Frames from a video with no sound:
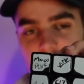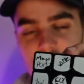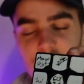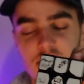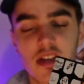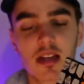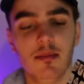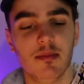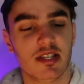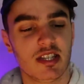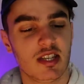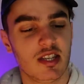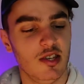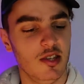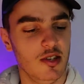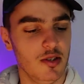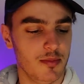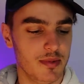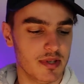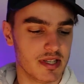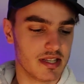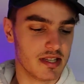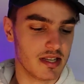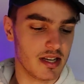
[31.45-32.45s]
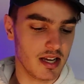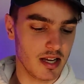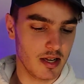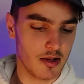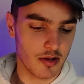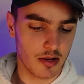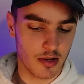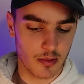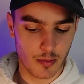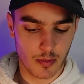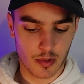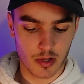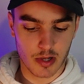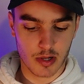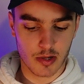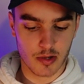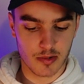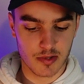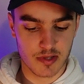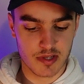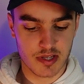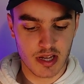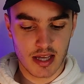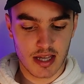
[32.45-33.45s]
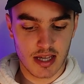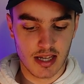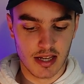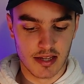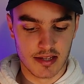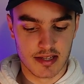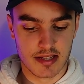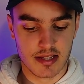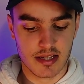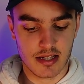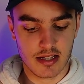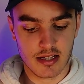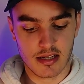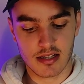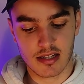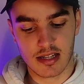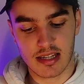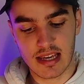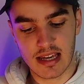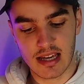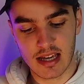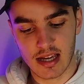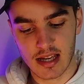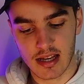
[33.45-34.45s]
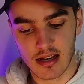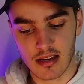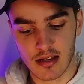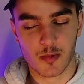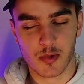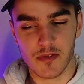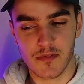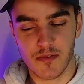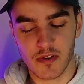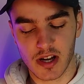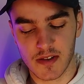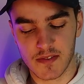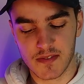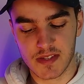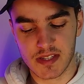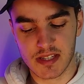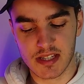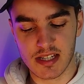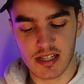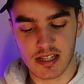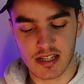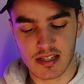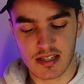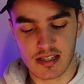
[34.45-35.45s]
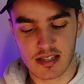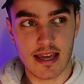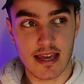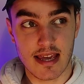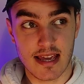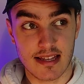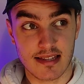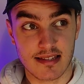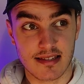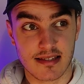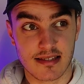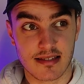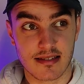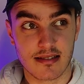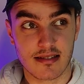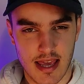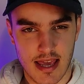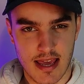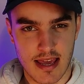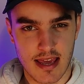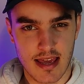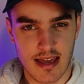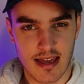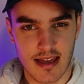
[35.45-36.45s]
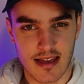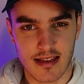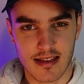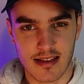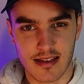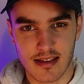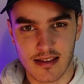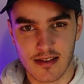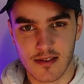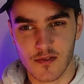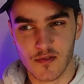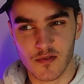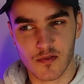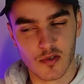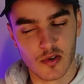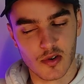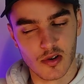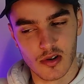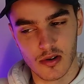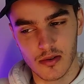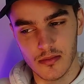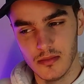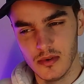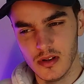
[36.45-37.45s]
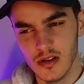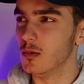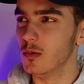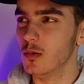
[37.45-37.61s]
famous cubers that I got at Worlds. Yeah, it's the GAN 356S Air from